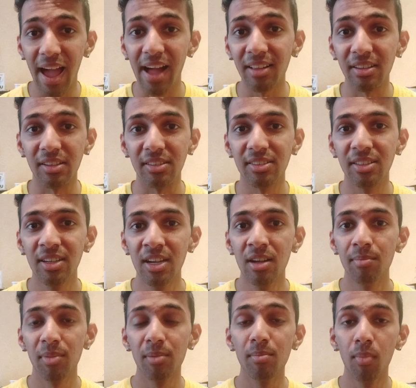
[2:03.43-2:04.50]
talent,
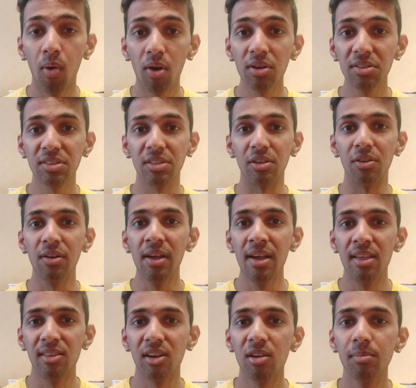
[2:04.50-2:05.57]
but more so
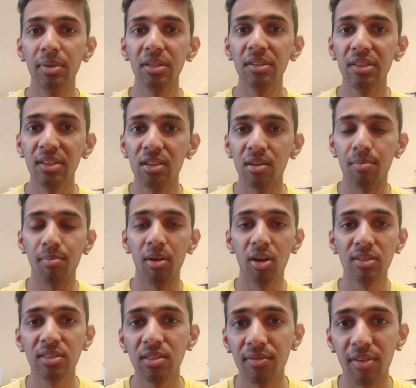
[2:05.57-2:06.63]
their ability to
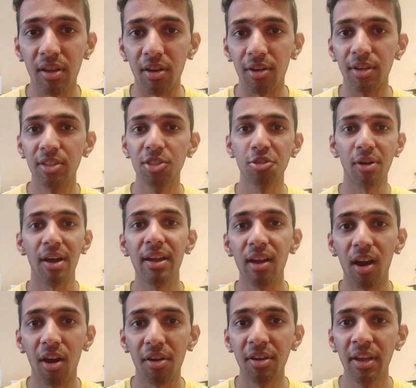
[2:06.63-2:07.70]
persevere, try
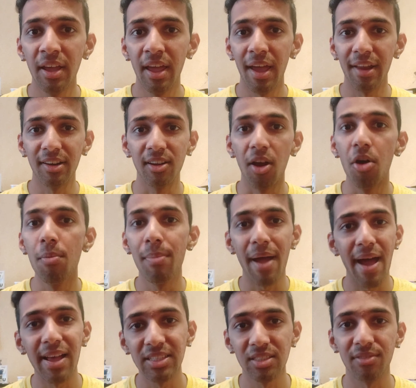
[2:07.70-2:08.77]
hard, and go
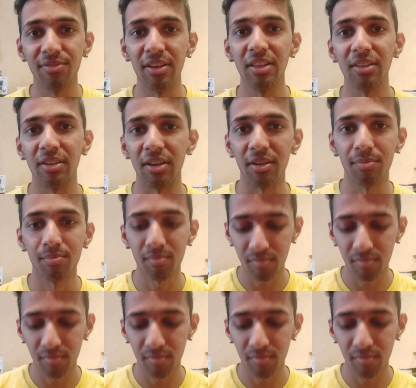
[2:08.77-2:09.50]
past failure.